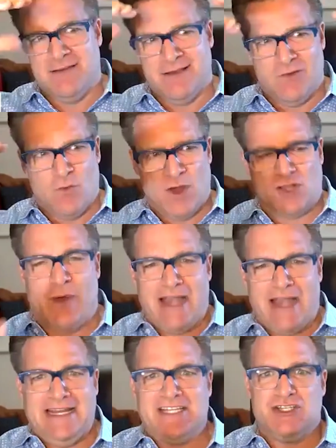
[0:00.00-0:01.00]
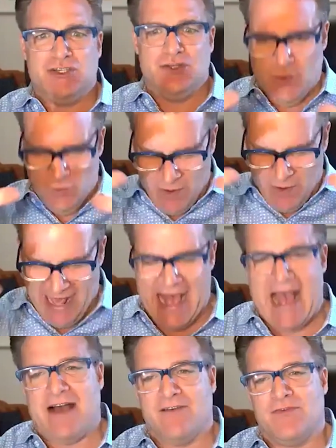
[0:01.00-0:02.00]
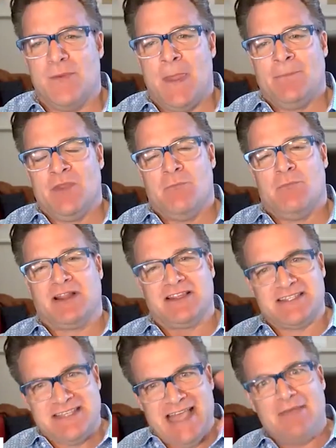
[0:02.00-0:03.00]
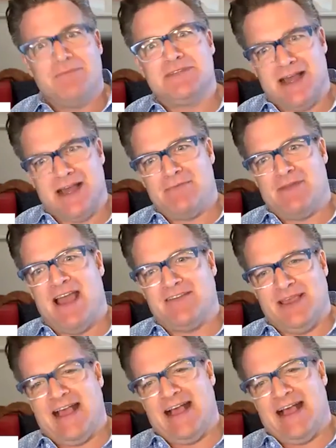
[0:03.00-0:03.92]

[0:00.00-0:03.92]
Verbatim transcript: what do I need to do with what I have? But at the same time, I have to ask